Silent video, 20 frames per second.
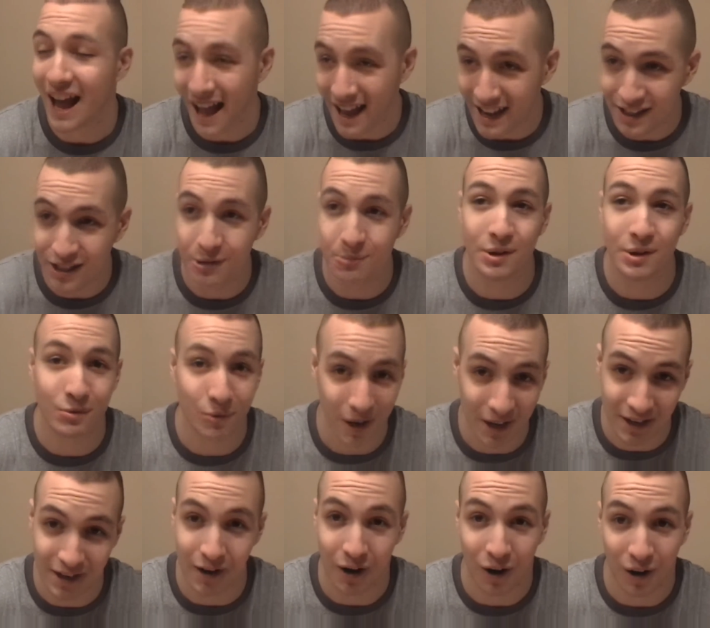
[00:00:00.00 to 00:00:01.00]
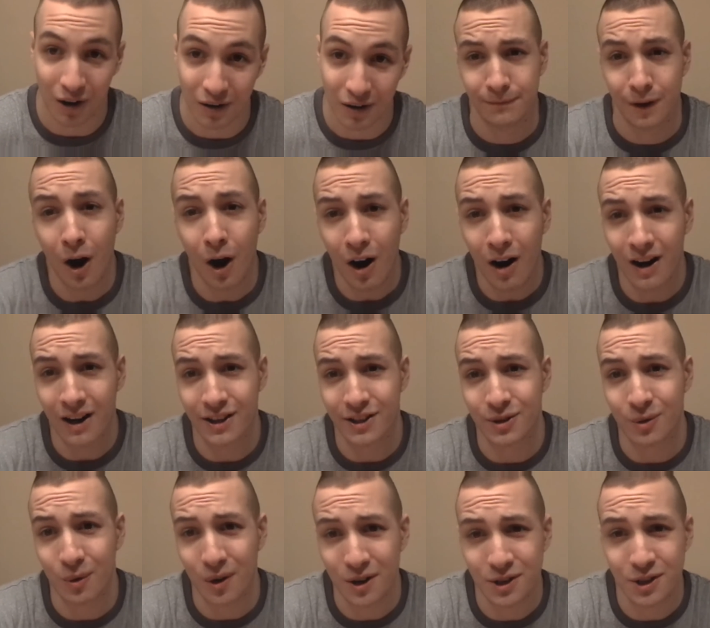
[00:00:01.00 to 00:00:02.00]
has to be rated R. Alright,
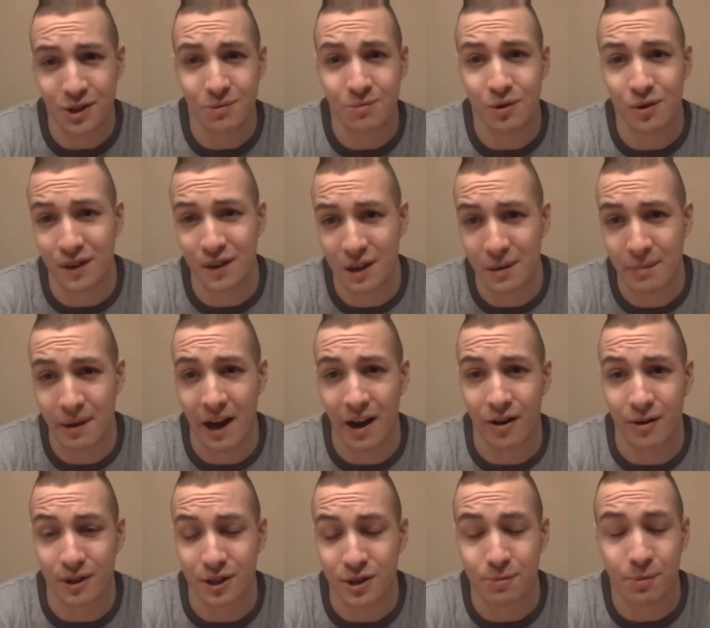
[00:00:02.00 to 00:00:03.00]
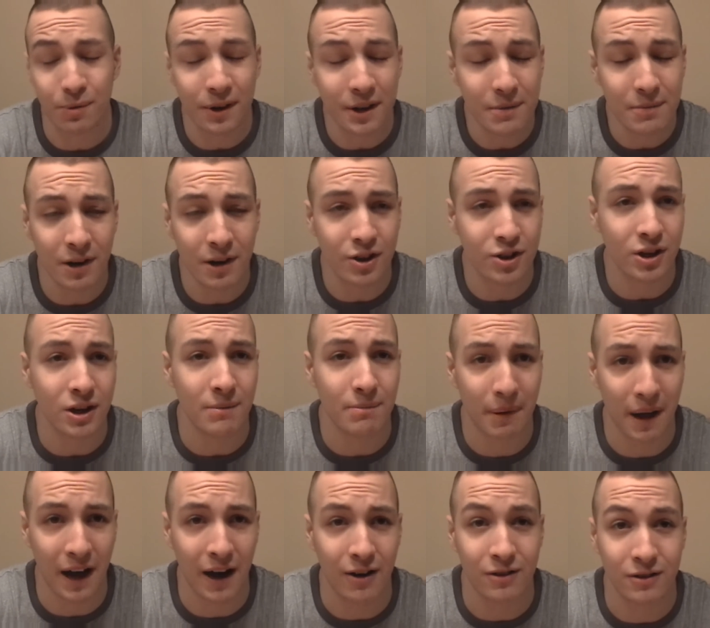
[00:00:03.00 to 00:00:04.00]
so what is this movie about? It's pretty much
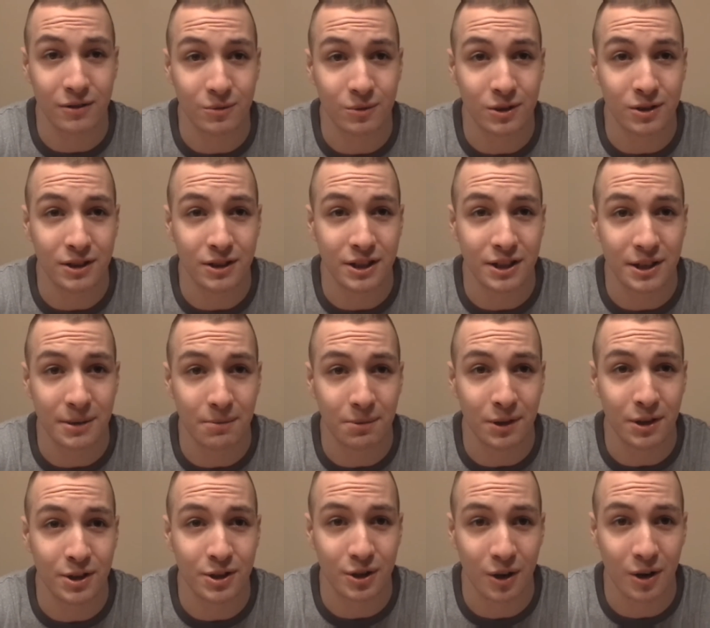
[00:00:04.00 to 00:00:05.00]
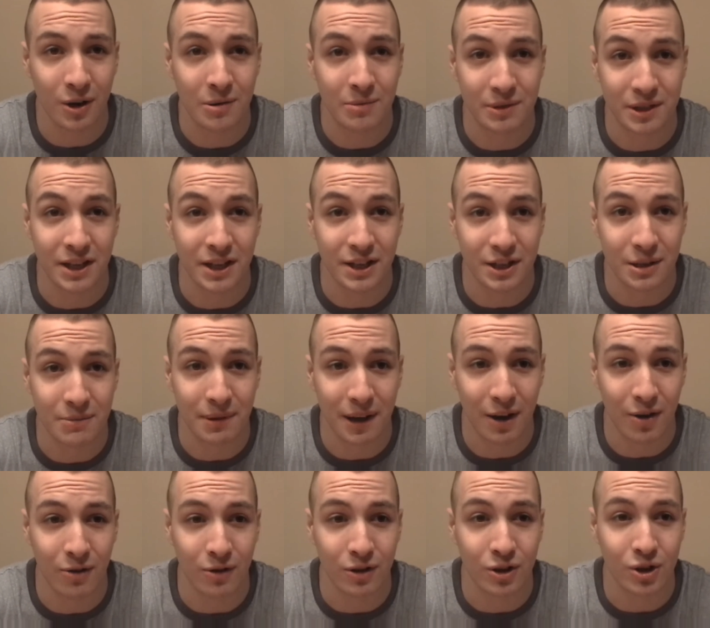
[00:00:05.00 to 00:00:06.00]
about, well, in simplest terms, it's
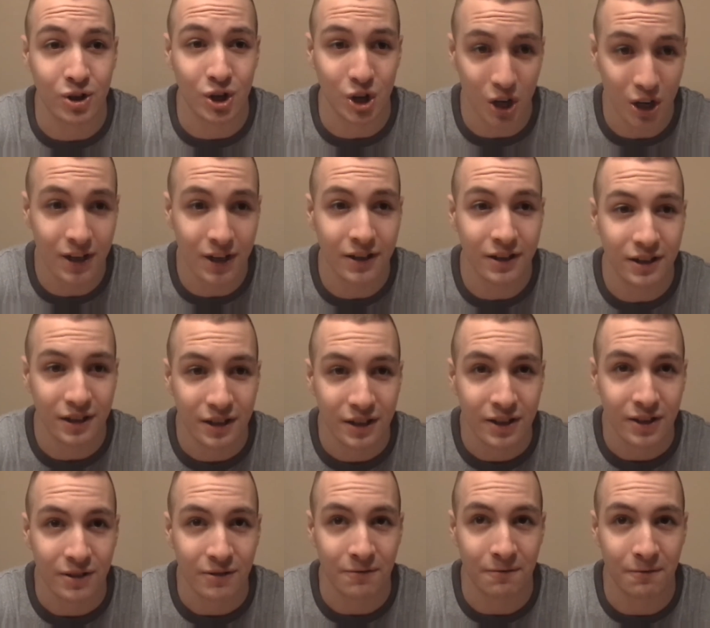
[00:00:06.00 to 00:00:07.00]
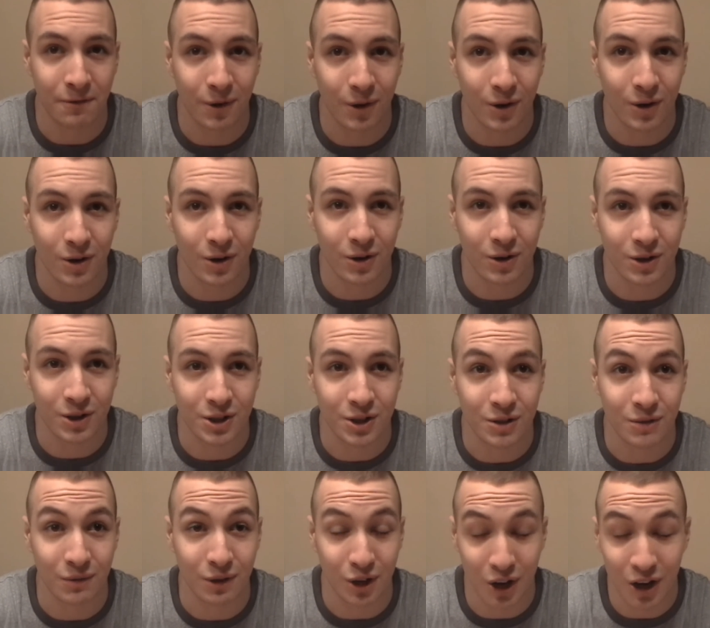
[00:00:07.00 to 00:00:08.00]
about good
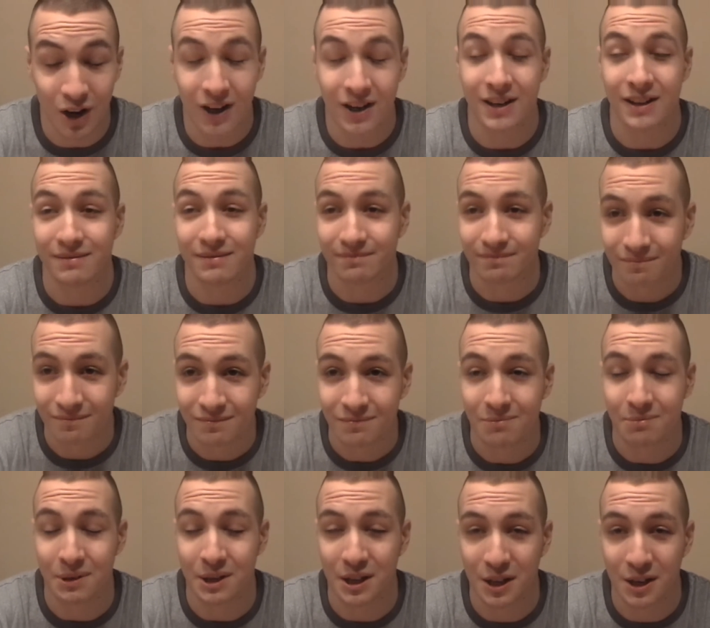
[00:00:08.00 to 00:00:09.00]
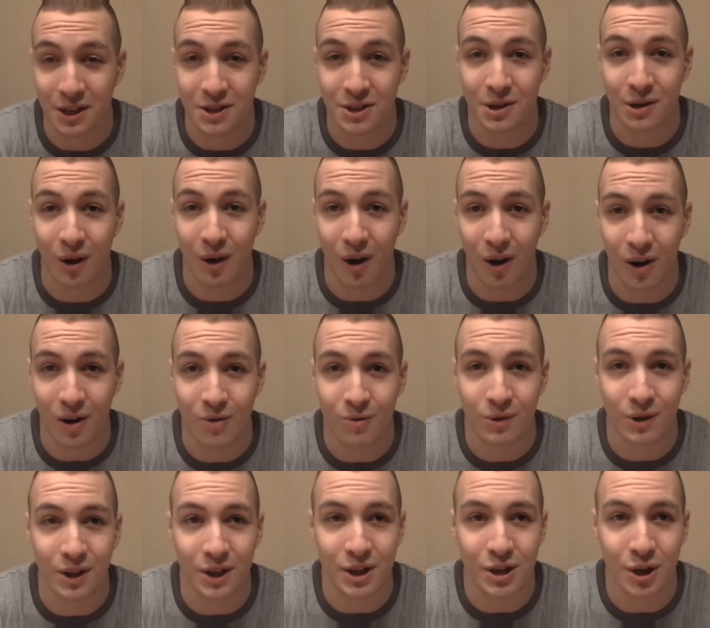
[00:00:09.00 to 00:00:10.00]
versus good. Because there are
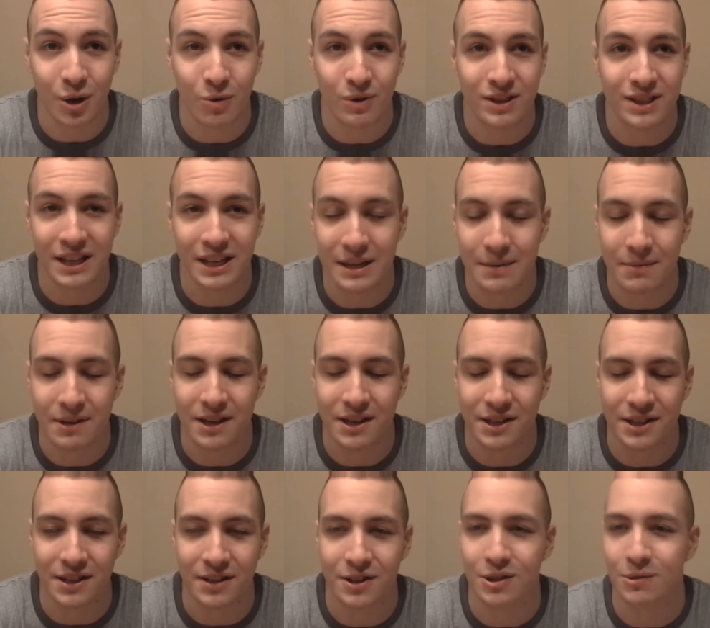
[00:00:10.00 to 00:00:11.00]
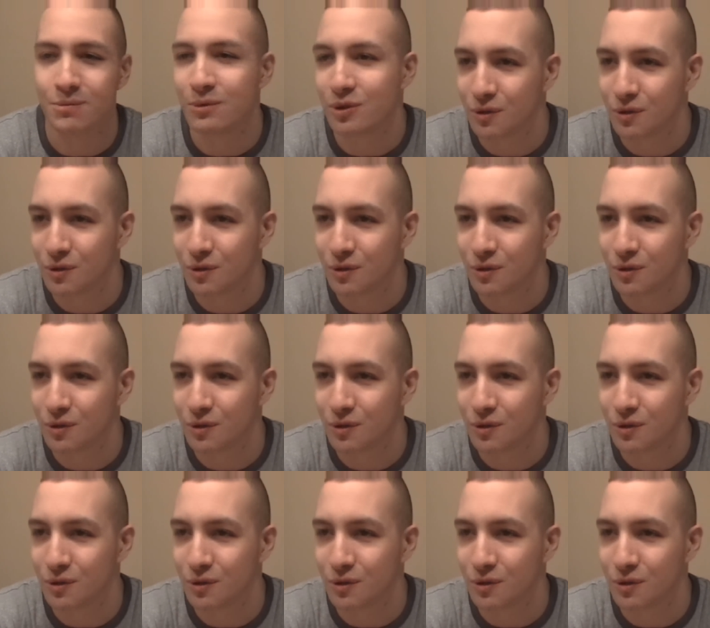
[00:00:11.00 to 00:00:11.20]
really no demons in this